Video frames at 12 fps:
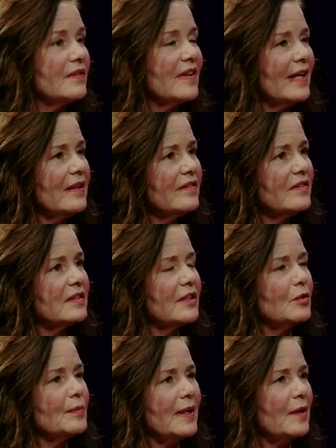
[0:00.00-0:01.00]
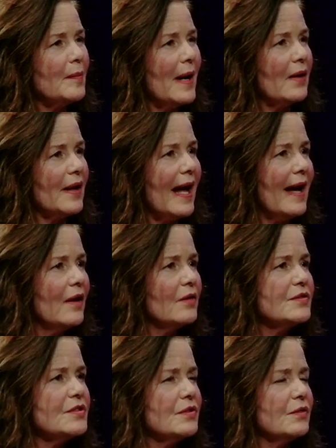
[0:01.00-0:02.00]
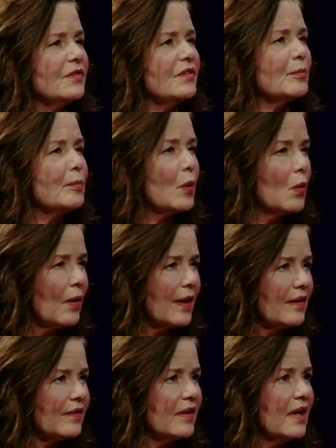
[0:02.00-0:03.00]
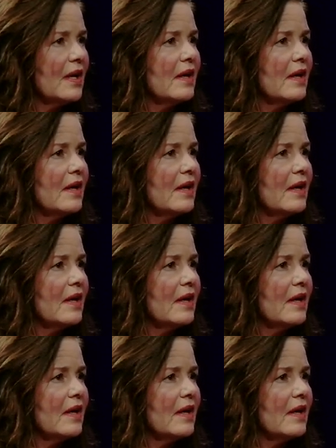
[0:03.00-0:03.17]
tell us a little bit about how to support